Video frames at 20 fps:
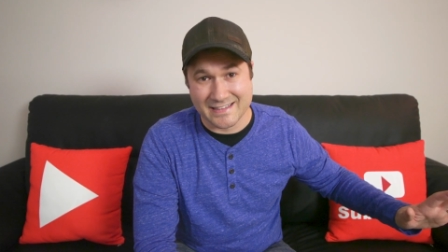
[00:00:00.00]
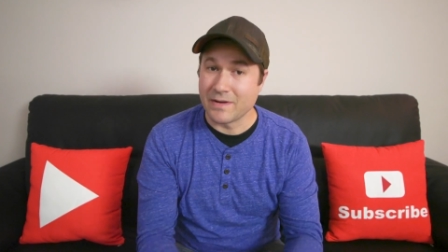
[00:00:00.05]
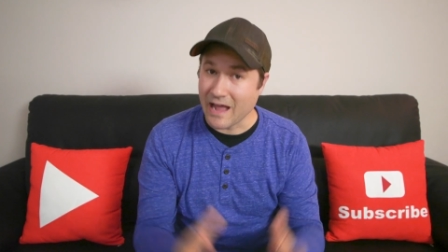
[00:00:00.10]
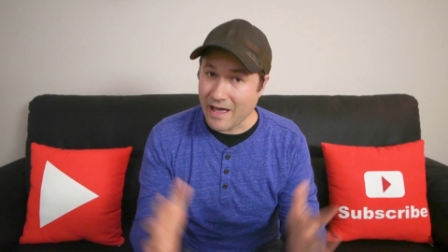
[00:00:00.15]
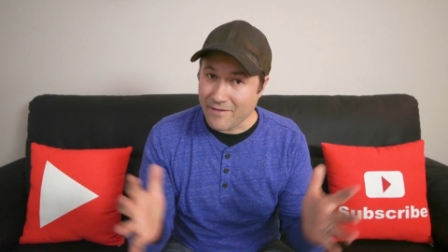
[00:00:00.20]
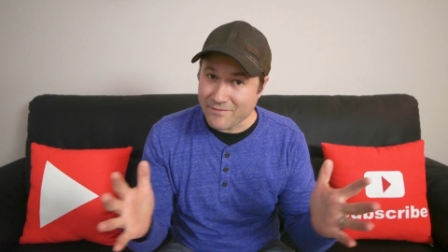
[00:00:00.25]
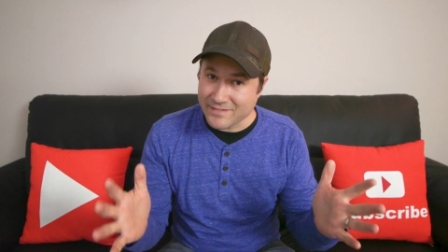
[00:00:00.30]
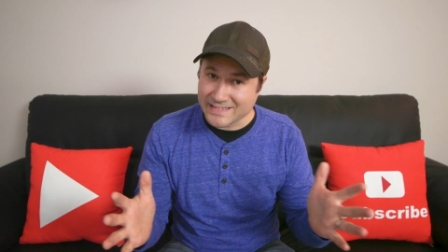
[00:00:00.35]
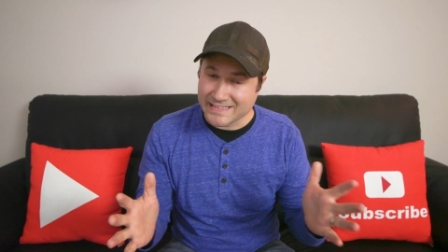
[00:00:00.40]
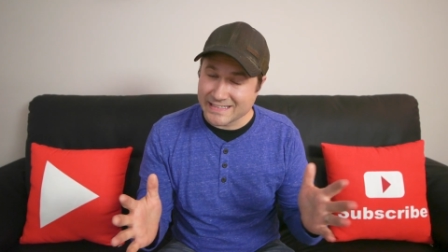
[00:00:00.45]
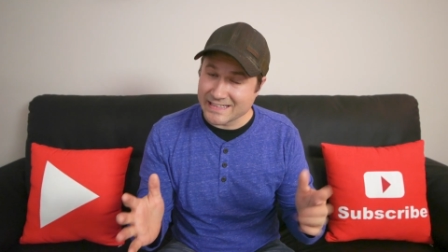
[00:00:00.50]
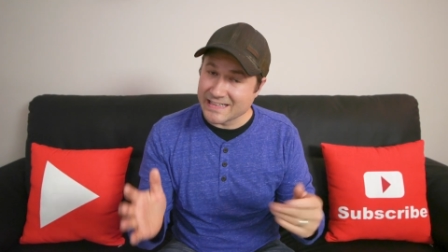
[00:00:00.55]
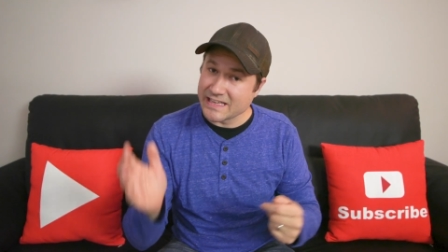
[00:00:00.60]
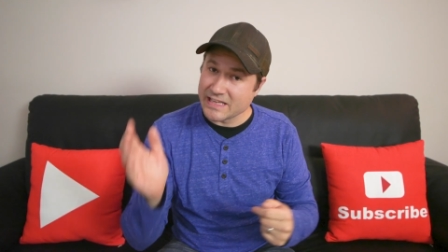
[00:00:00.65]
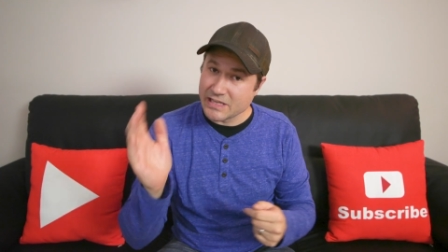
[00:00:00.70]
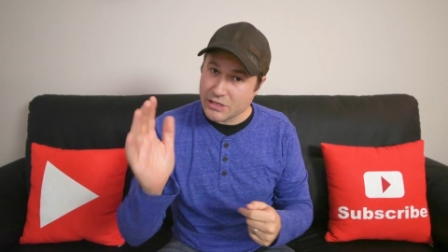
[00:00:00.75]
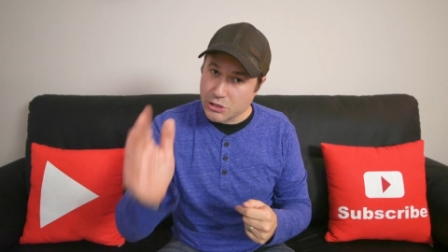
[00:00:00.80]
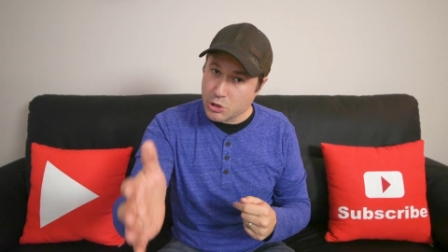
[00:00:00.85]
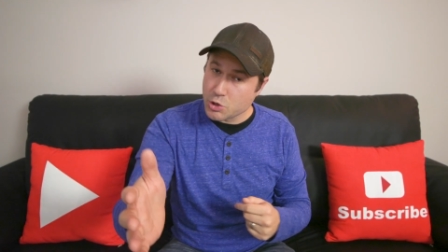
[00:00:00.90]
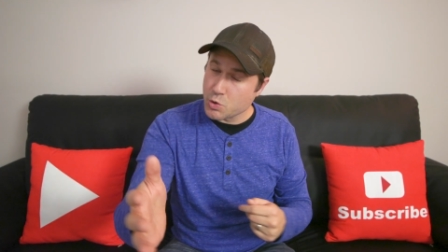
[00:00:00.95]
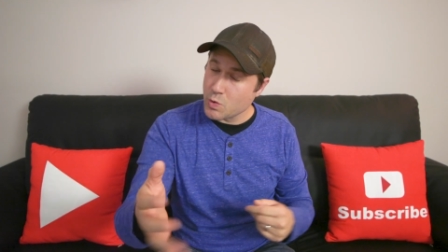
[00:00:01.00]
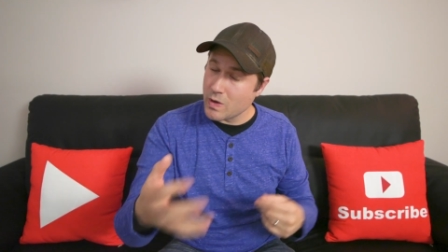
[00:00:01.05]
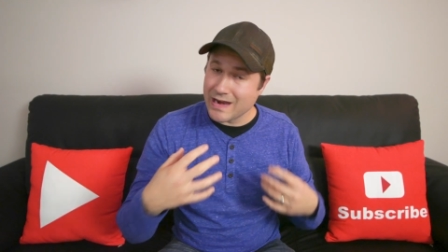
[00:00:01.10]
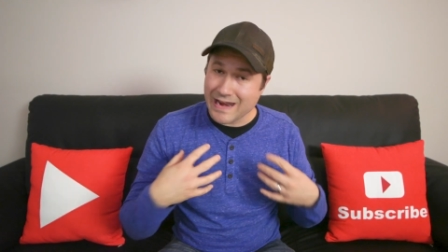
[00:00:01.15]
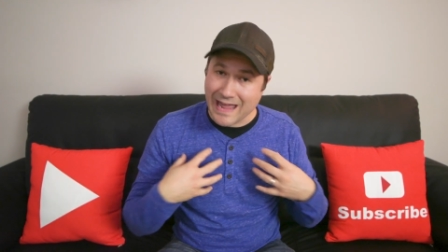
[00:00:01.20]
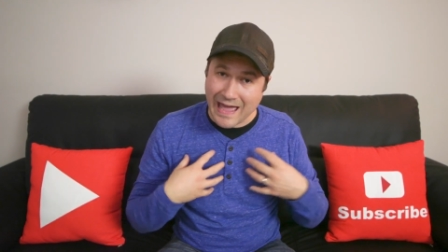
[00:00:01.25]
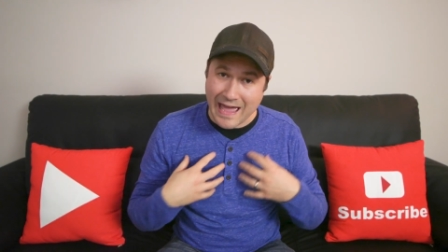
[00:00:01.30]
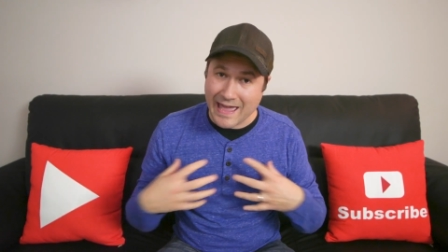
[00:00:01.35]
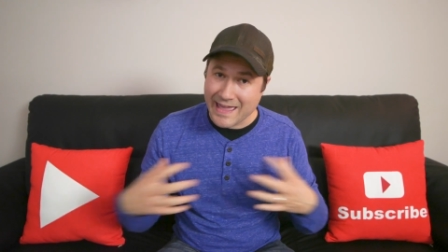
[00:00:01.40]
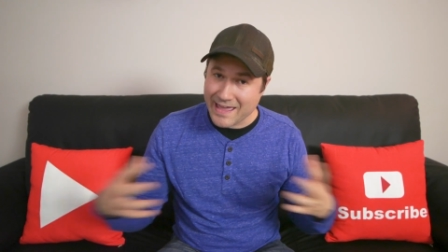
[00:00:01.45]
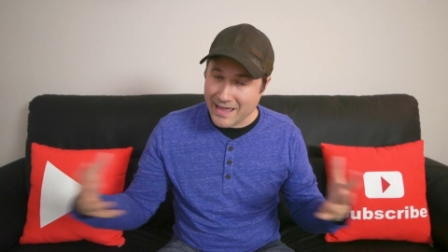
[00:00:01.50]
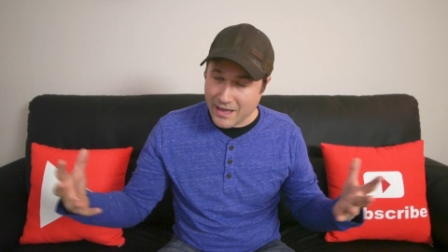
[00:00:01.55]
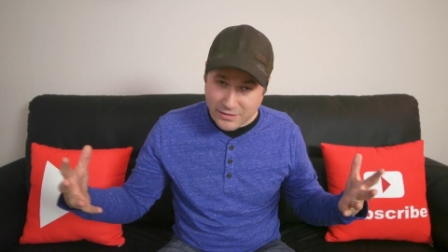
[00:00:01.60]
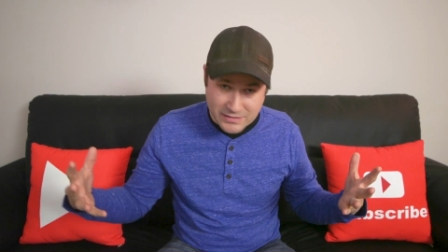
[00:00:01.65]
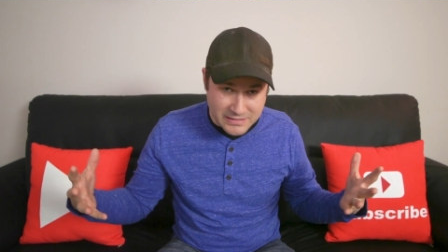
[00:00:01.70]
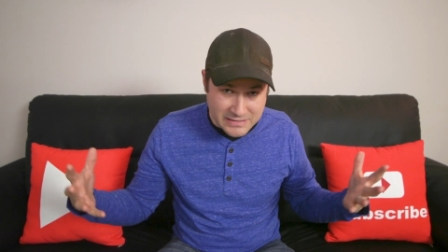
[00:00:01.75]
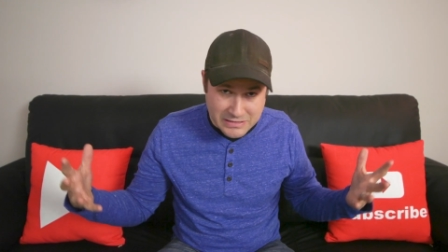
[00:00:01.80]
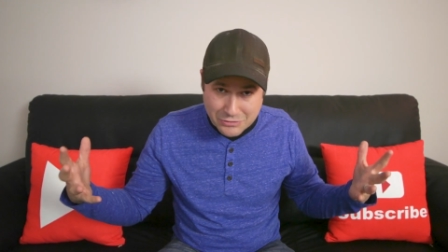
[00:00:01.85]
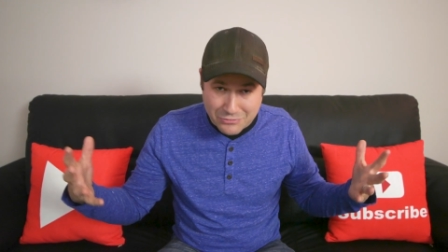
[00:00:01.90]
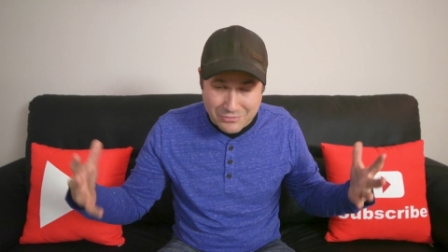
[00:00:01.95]
But obviously you and I
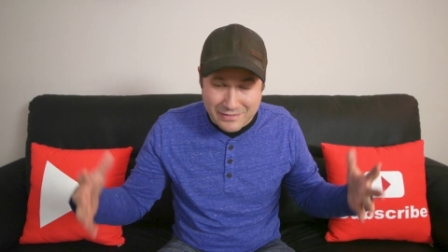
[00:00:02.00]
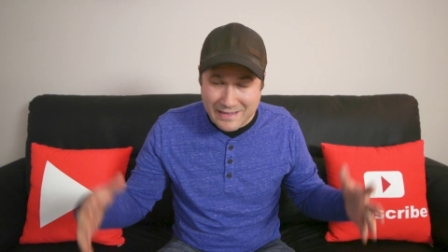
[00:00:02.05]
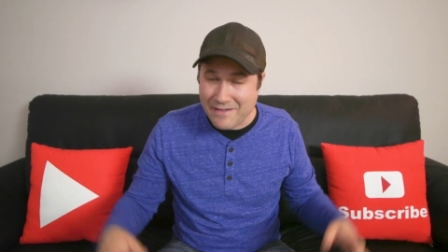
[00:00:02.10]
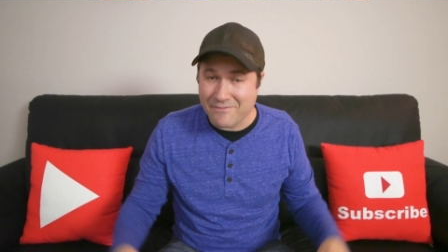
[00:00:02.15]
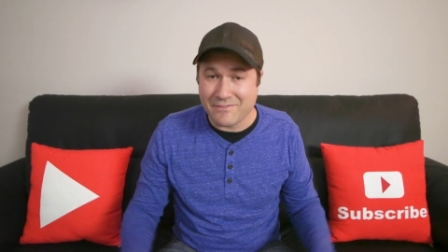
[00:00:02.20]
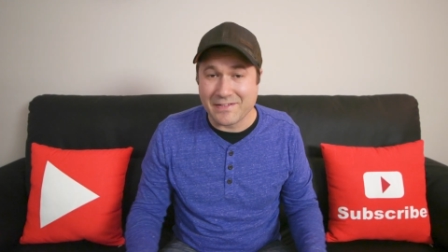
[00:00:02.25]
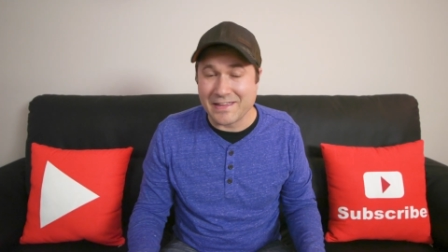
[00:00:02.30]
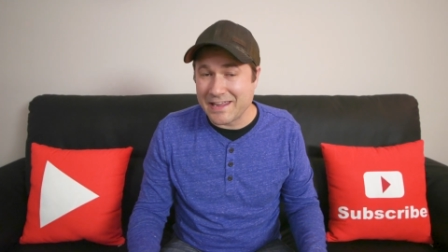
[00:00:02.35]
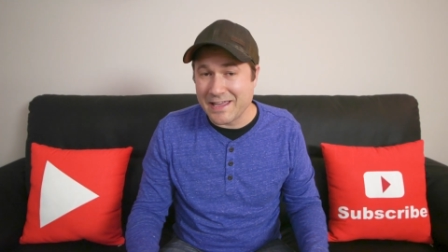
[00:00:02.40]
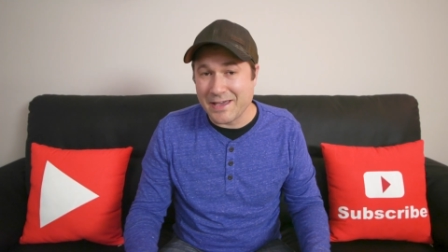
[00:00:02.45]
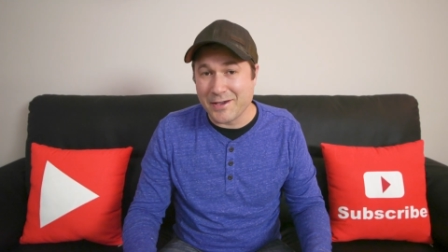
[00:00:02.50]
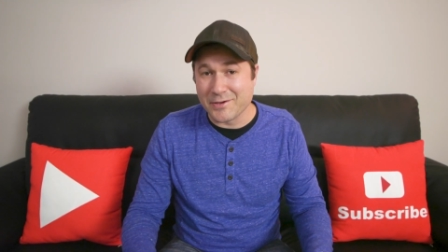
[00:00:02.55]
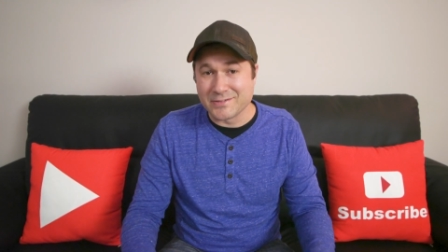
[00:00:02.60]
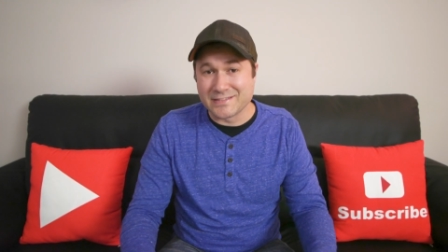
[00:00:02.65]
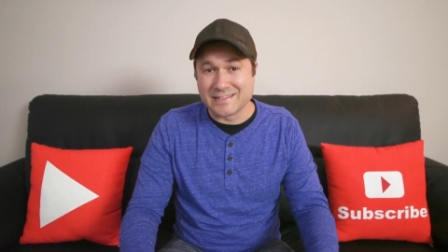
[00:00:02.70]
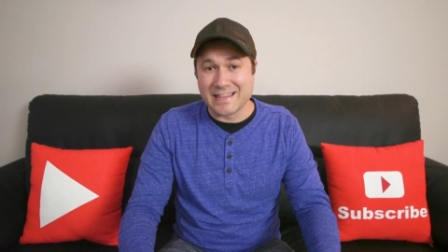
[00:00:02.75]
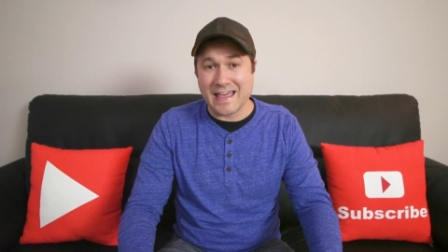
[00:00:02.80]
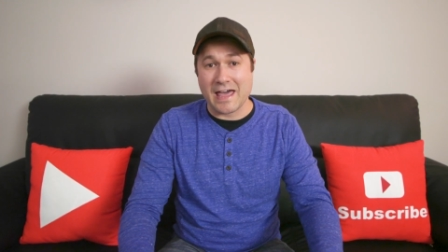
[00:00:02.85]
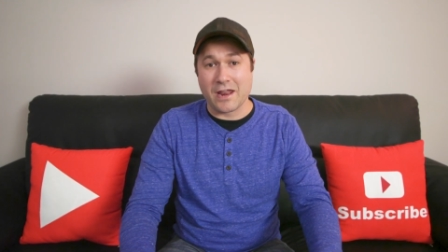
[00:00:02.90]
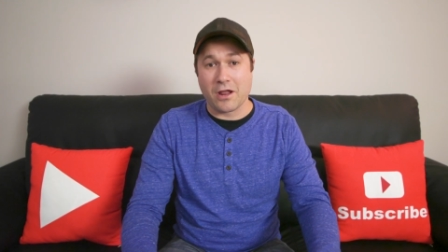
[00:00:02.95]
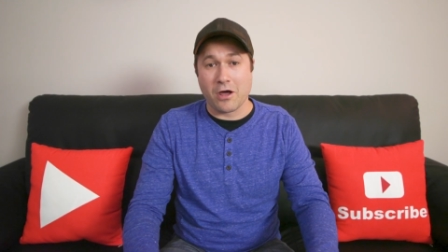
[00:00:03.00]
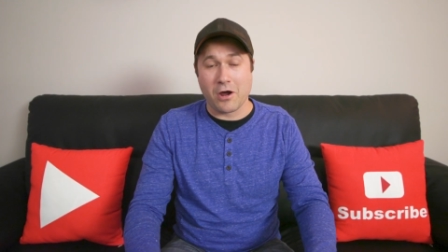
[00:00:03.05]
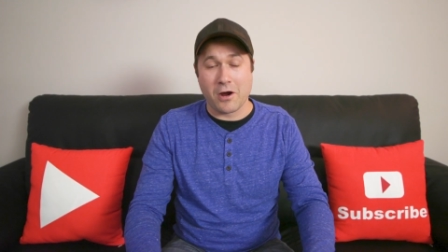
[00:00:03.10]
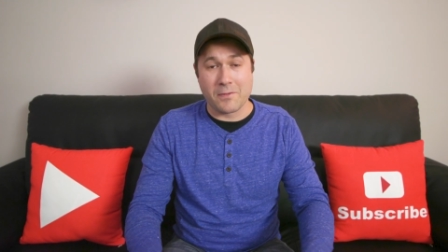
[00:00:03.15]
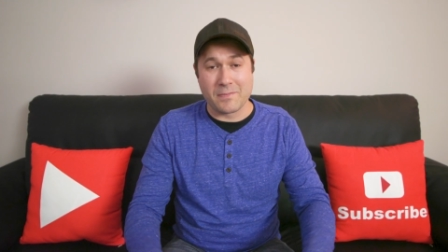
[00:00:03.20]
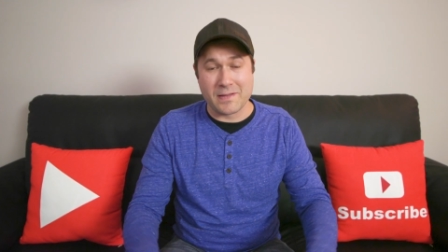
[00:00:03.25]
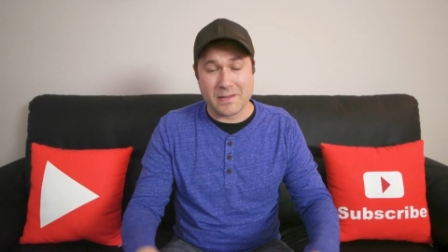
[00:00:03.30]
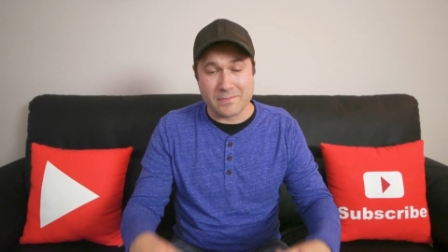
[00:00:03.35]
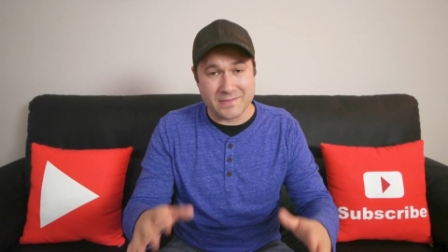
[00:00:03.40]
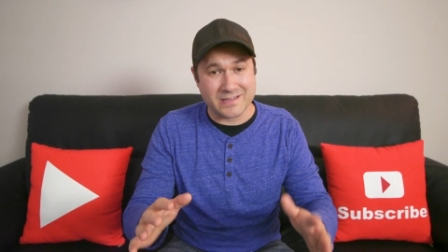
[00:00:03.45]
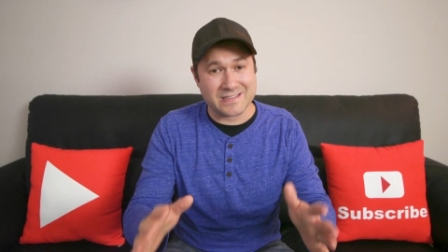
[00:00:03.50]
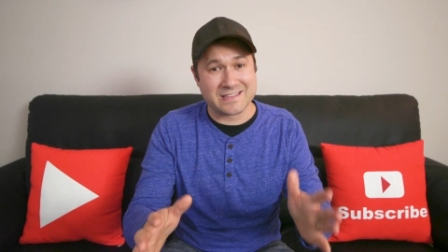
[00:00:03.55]
still get videos that are being